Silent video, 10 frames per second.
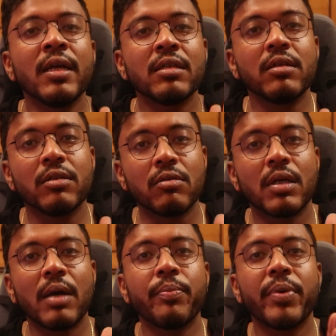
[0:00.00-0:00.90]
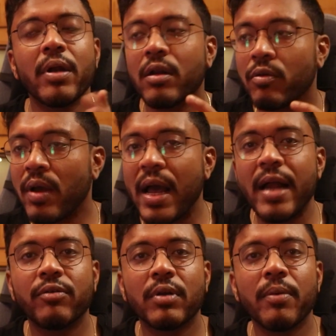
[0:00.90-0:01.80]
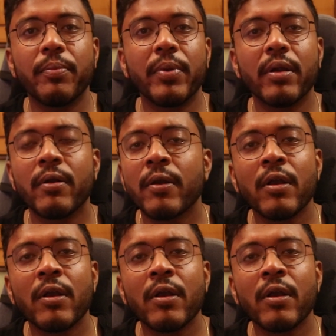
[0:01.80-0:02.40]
since you compare, you add to compare,